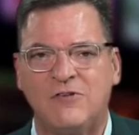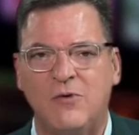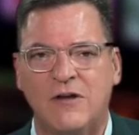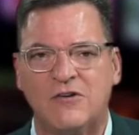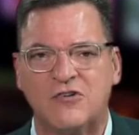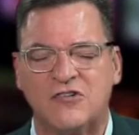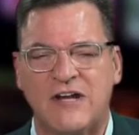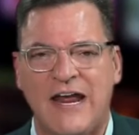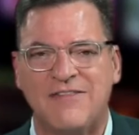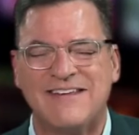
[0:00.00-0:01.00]
to
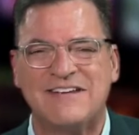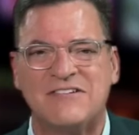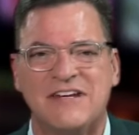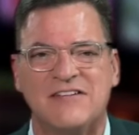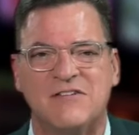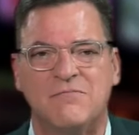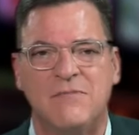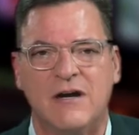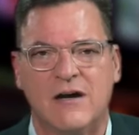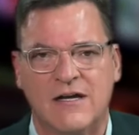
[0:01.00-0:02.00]
understand this is
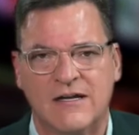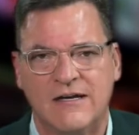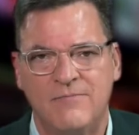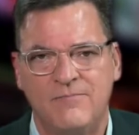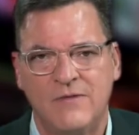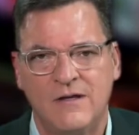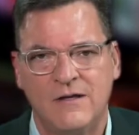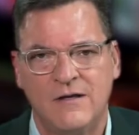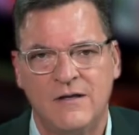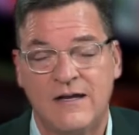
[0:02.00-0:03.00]
America.
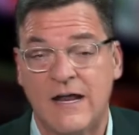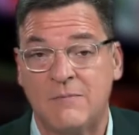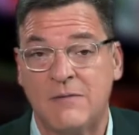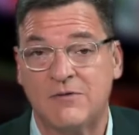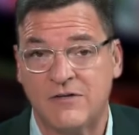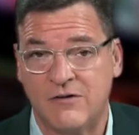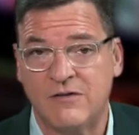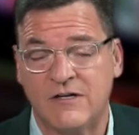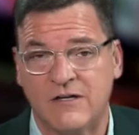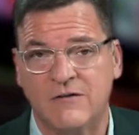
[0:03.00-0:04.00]
A lot of people don't,
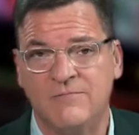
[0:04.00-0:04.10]
you know.